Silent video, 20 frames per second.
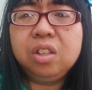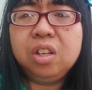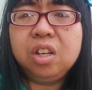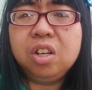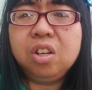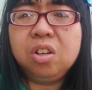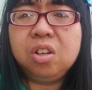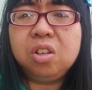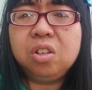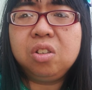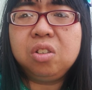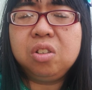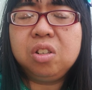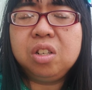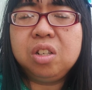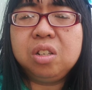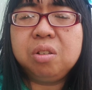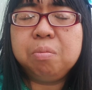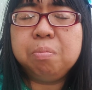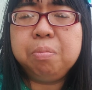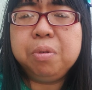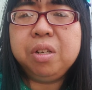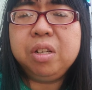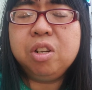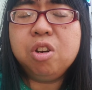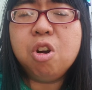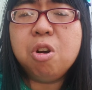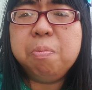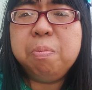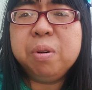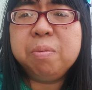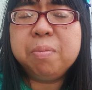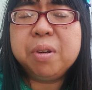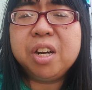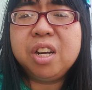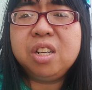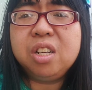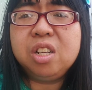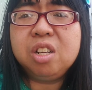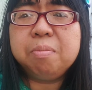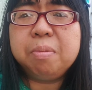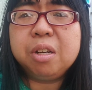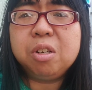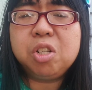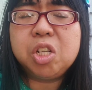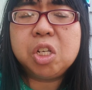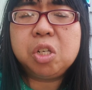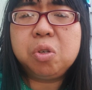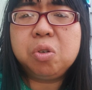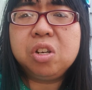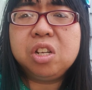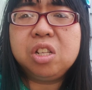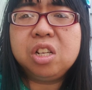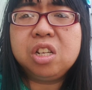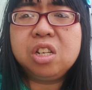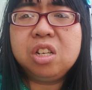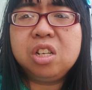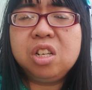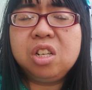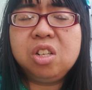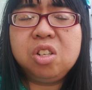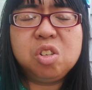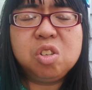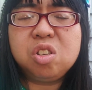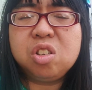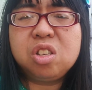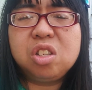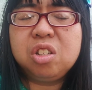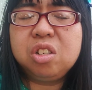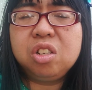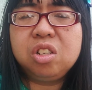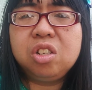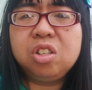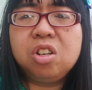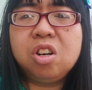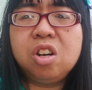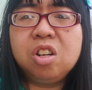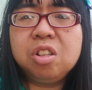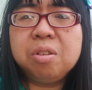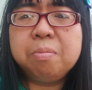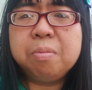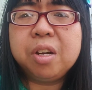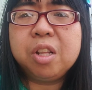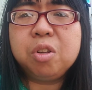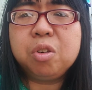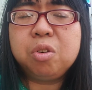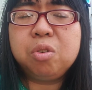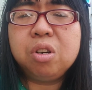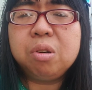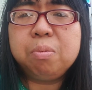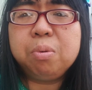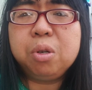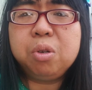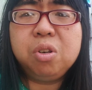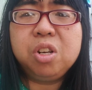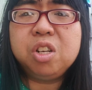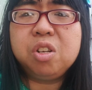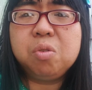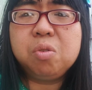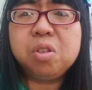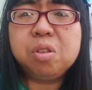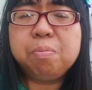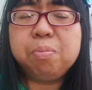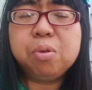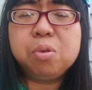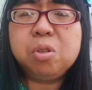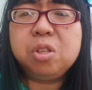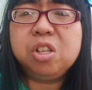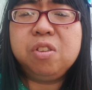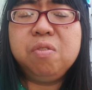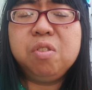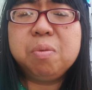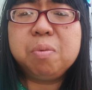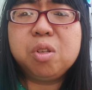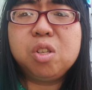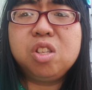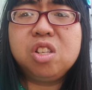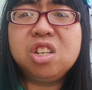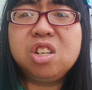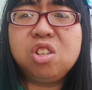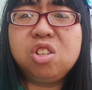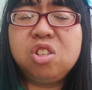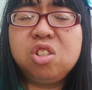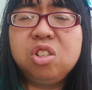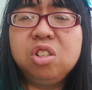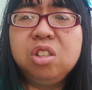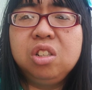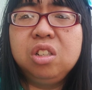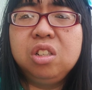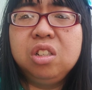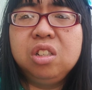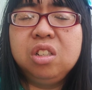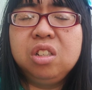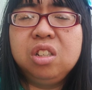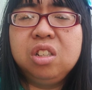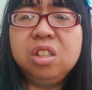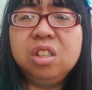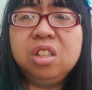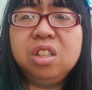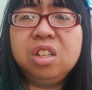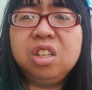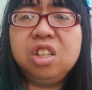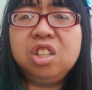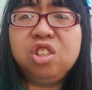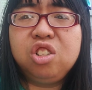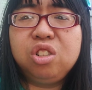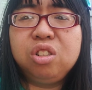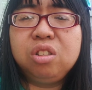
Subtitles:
or be open-minded about gender identity and just call them by their correct pronouns and perceive them as such. Like,